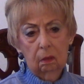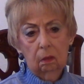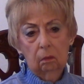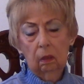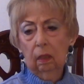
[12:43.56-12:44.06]

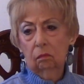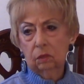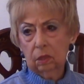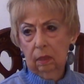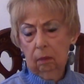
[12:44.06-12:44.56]

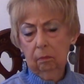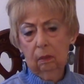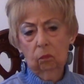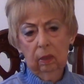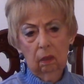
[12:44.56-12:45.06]
Lover's Lane,
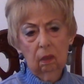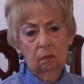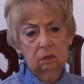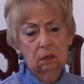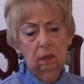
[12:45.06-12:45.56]
Midway and
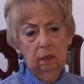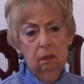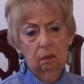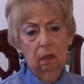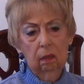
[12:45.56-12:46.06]
Lover's
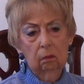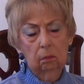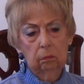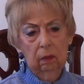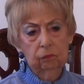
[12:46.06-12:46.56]
Lane, yeah.
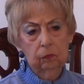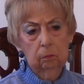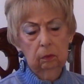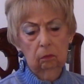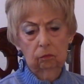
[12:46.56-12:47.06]
Bluffview
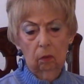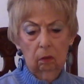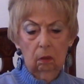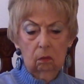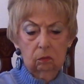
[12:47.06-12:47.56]

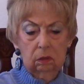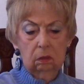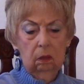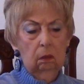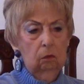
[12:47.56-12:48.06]
Boulevard goes
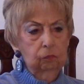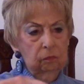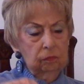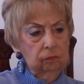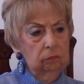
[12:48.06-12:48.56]
off
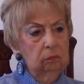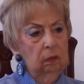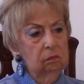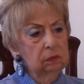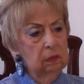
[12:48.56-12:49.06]
of
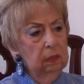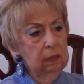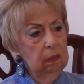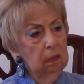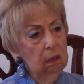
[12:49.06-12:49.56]
Lover's
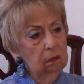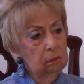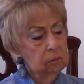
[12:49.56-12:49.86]
Lane, yeah.